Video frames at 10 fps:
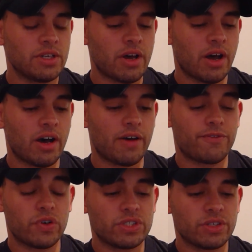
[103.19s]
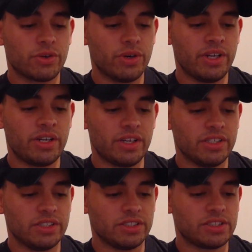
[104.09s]
First ingredient
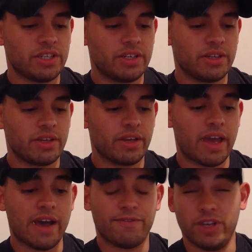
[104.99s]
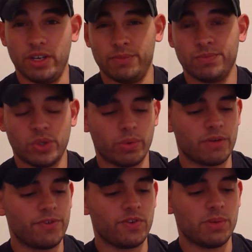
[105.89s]
is caffeine,
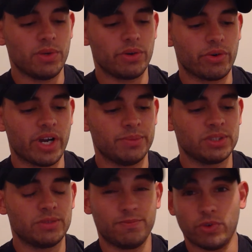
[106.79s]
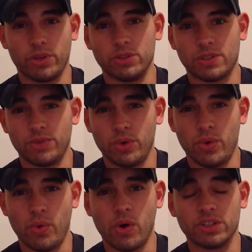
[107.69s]
250 milligrams. For those of you
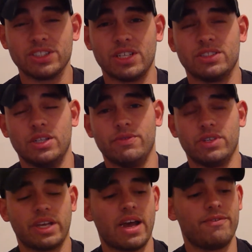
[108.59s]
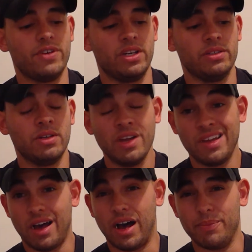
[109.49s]
who are sensitive to caffeine,
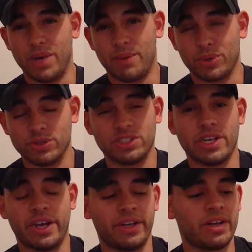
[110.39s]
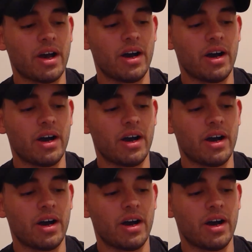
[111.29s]
I'm not per se.